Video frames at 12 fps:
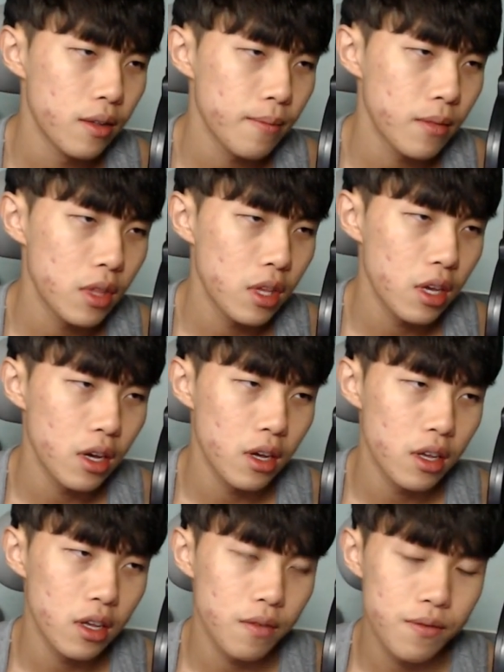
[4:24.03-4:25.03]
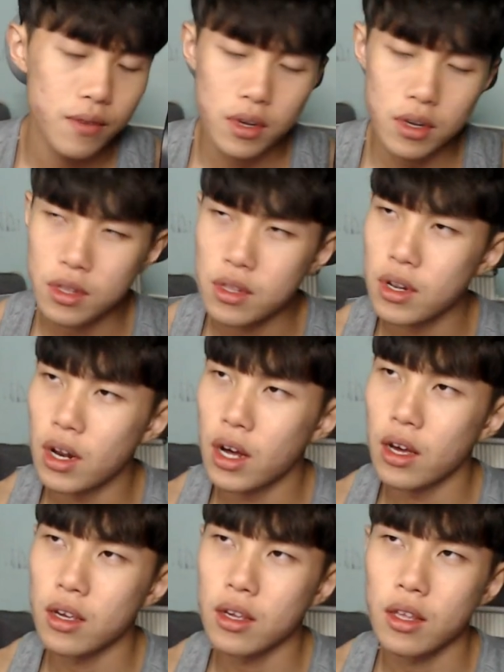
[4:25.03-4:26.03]
yeah, it feels
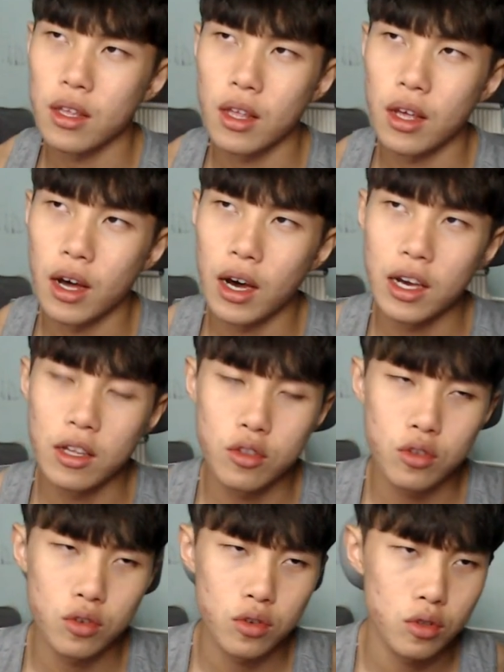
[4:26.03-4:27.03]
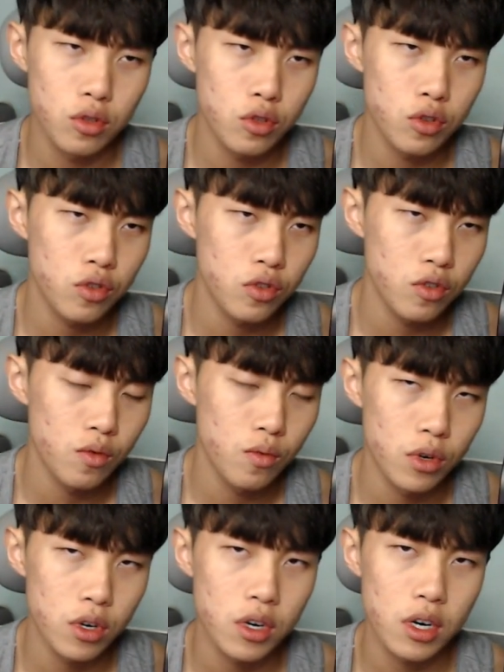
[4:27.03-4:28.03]
like I do
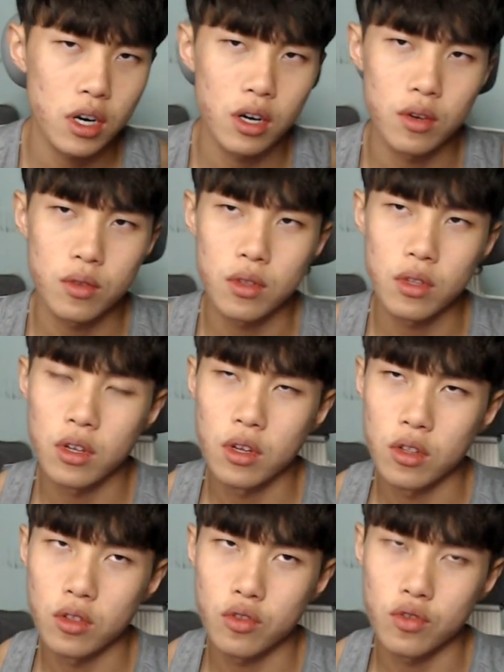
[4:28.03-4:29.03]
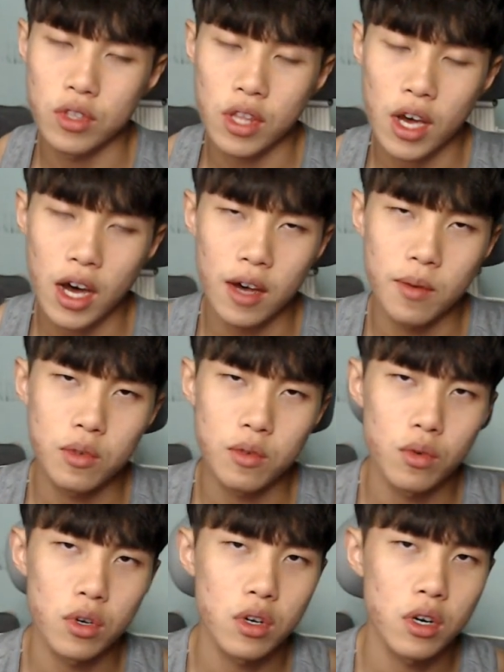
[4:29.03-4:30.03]
two times
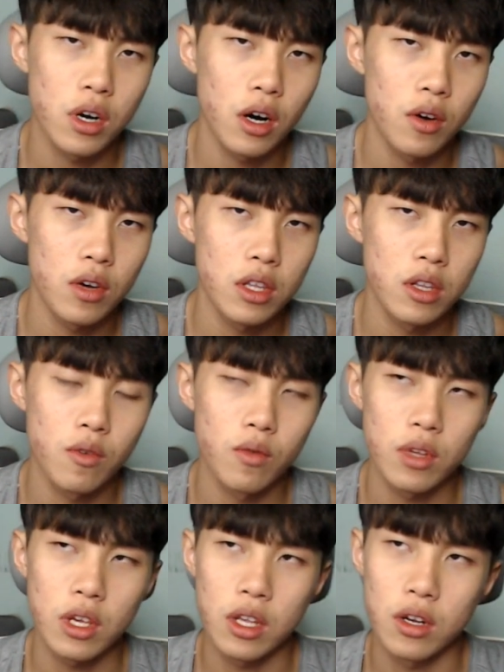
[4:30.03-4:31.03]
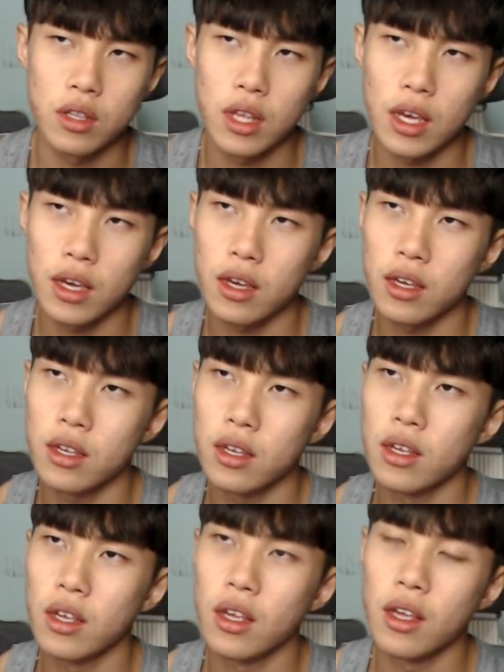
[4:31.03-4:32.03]
workout in a day,
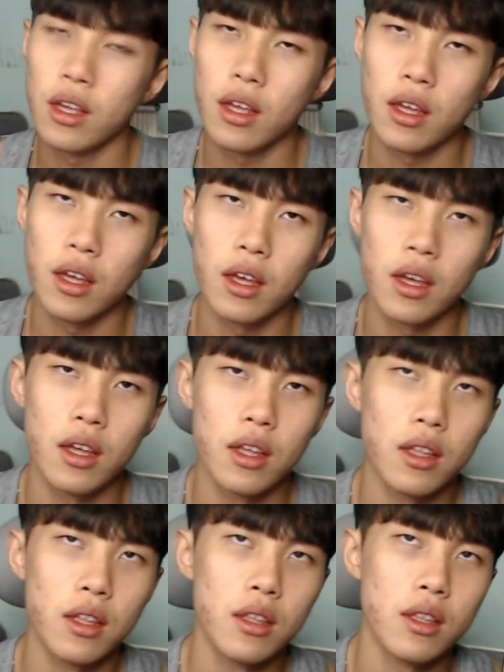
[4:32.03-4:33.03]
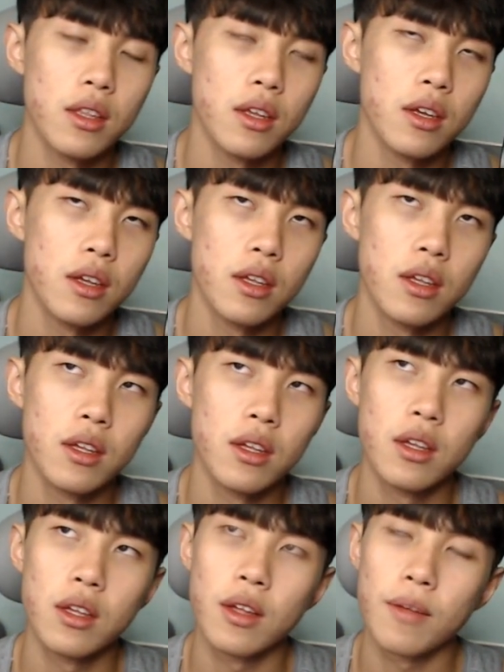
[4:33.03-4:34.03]
and
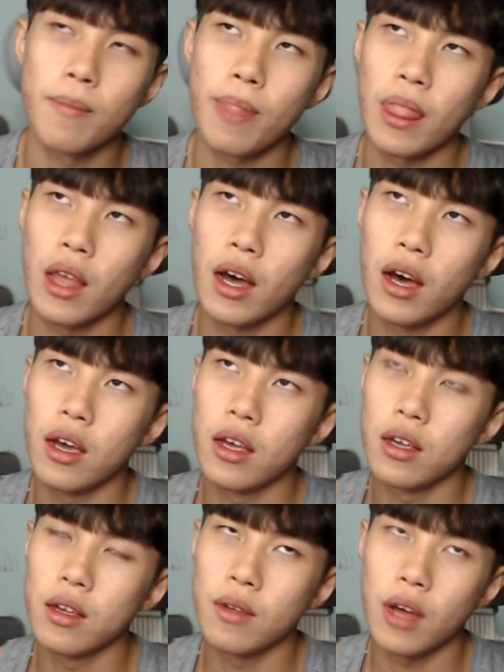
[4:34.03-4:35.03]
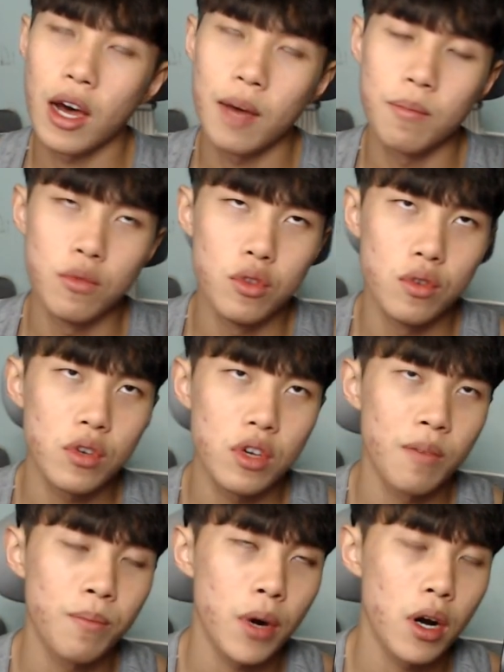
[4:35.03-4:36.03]
I'm doing
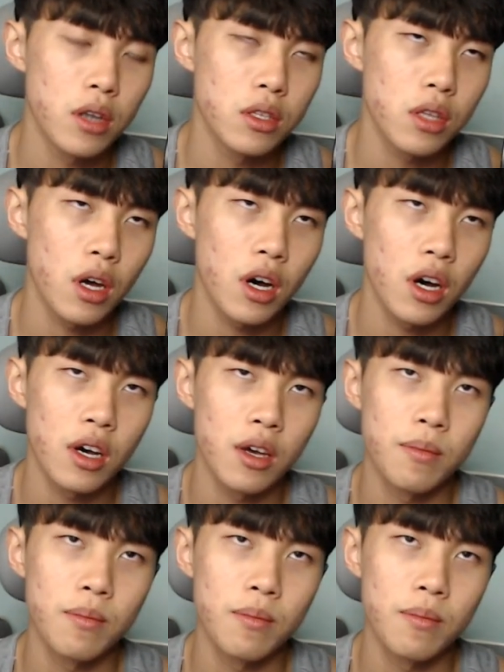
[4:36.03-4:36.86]
part-time